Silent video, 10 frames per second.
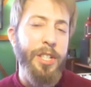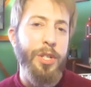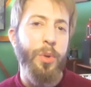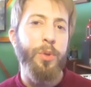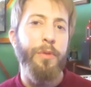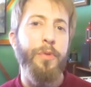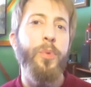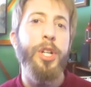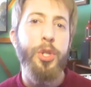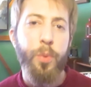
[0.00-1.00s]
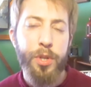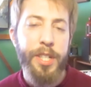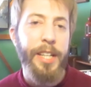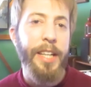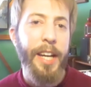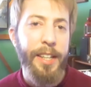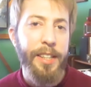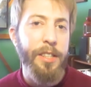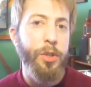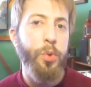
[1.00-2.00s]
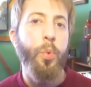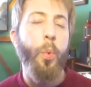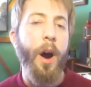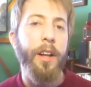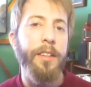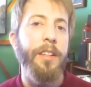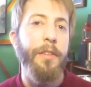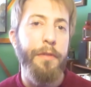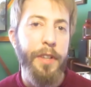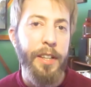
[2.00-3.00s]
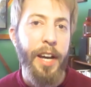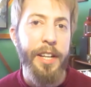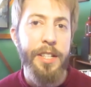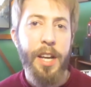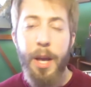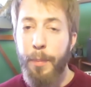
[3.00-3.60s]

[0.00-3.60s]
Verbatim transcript: sort of rituals dedicated to wild felines,